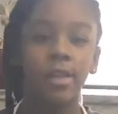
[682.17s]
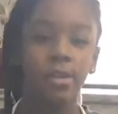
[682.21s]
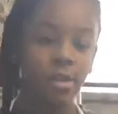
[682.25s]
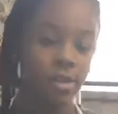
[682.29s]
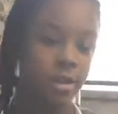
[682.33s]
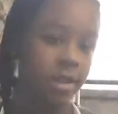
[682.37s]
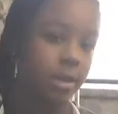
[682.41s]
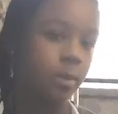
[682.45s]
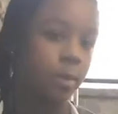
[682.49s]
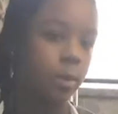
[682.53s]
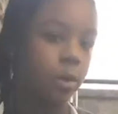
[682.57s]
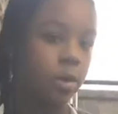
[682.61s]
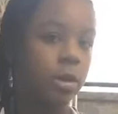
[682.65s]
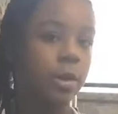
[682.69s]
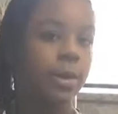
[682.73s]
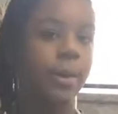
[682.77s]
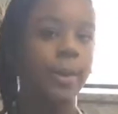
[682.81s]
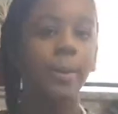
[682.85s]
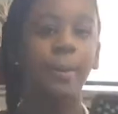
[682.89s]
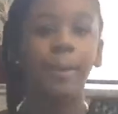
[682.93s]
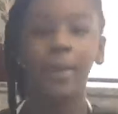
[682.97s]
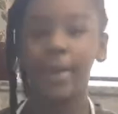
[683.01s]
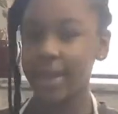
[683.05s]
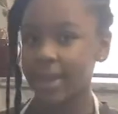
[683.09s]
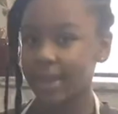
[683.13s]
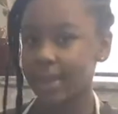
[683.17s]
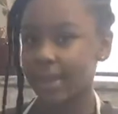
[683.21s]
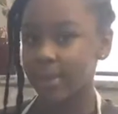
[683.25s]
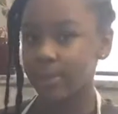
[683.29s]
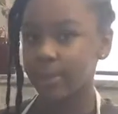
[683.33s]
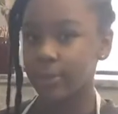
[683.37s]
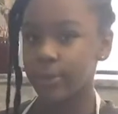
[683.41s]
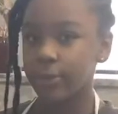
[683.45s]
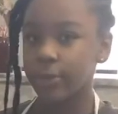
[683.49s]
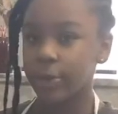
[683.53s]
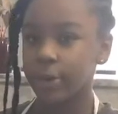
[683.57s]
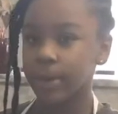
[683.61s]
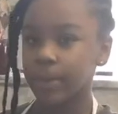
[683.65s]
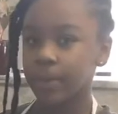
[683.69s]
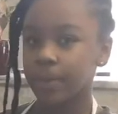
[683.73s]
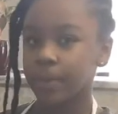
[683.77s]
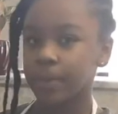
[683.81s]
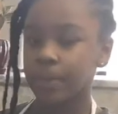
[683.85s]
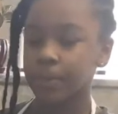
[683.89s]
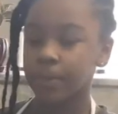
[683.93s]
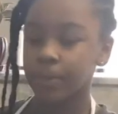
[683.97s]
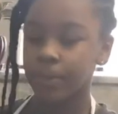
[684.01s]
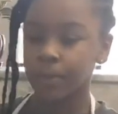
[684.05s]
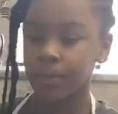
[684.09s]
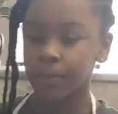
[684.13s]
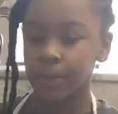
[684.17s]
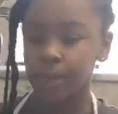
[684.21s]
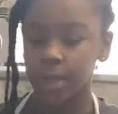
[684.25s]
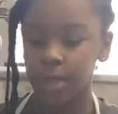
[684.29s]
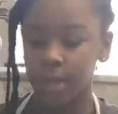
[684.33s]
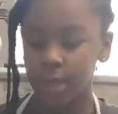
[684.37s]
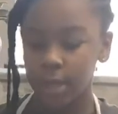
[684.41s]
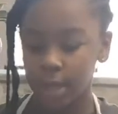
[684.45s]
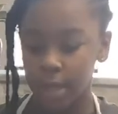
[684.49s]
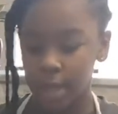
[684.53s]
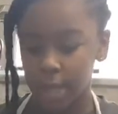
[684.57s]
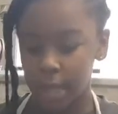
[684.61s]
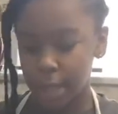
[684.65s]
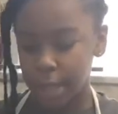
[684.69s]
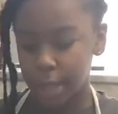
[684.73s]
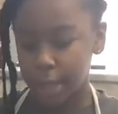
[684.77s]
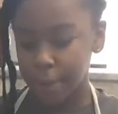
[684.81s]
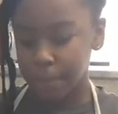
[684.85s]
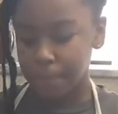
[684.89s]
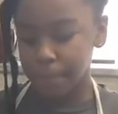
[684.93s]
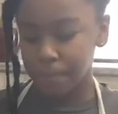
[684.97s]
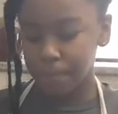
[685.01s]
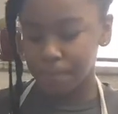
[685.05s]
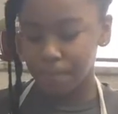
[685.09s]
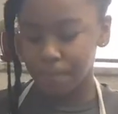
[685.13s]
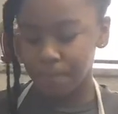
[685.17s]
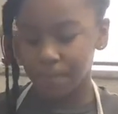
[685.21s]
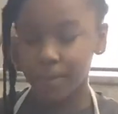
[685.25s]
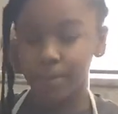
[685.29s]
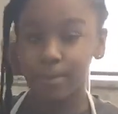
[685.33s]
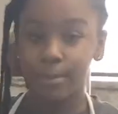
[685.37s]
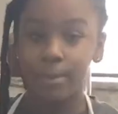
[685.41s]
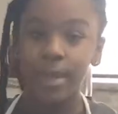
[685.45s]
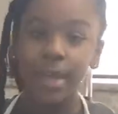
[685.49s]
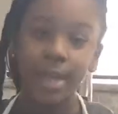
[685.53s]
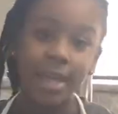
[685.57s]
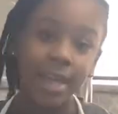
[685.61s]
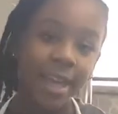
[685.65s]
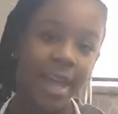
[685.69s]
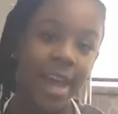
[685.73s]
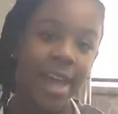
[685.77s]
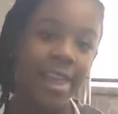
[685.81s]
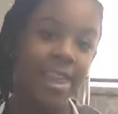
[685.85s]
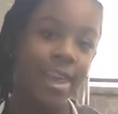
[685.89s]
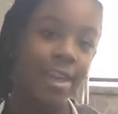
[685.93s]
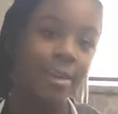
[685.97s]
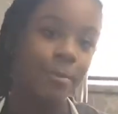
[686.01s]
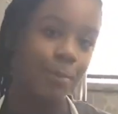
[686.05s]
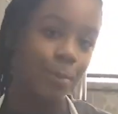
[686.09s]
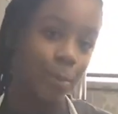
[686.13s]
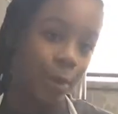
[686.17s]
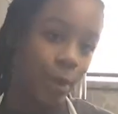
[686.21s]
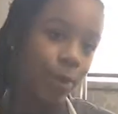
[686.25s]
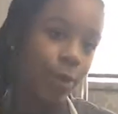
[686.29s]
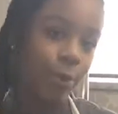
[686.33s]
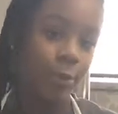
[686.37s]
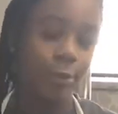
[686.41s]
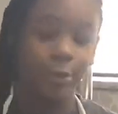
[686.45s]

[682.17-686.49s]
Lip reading: more or baking more. For me, I like both.